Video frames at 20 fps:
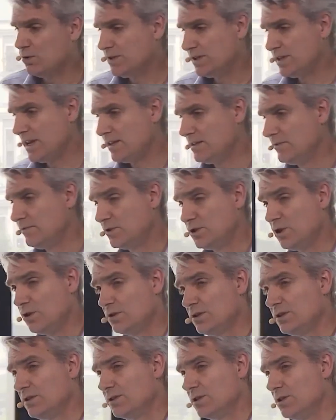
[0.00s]
set of
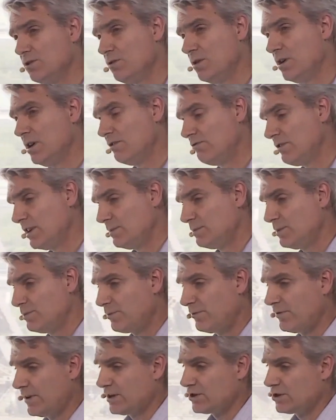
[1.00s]
doctors who are incredibly
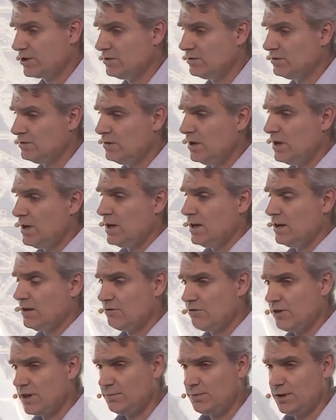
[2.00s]
professional,
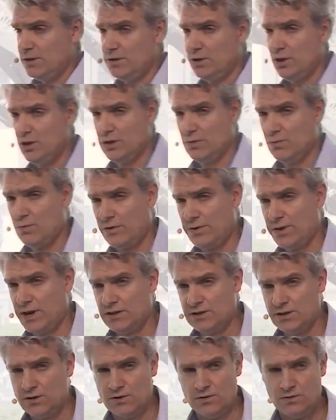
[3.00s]
incredibly good at what they
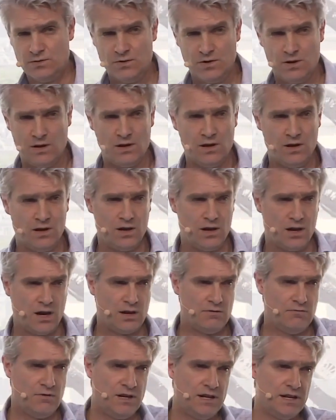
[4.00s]
do,
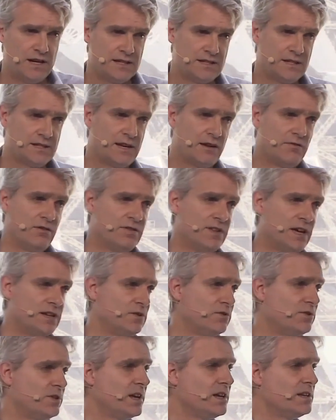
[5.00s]
and really necessary. And they
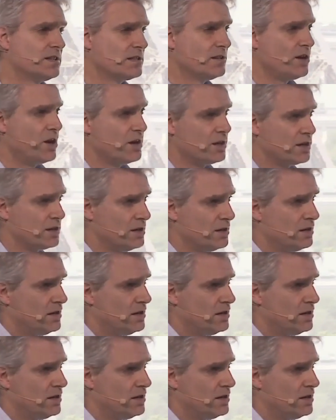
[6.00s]
do things like